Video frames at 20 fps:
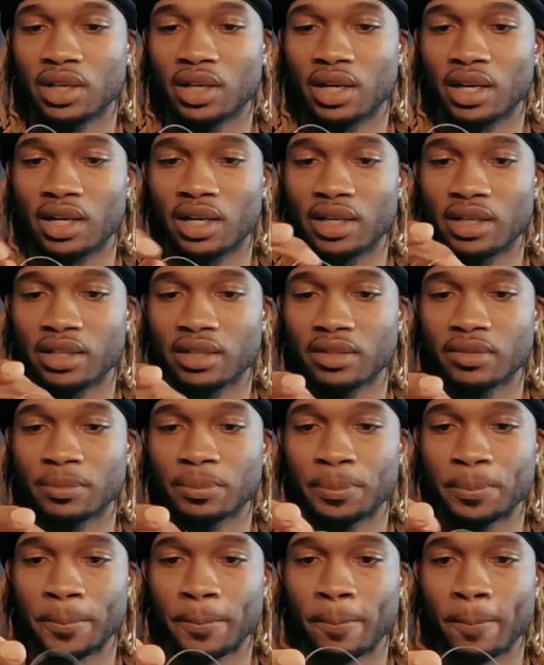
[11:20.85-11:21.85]
Alright,
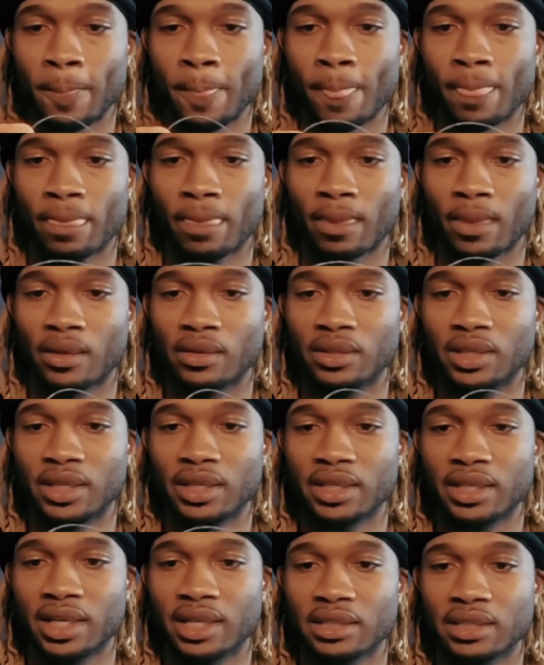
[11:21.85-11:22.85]

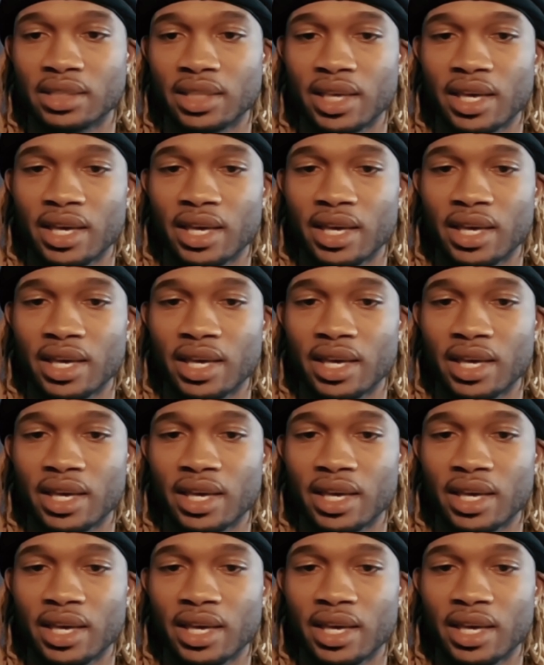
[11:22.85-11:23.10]
now you got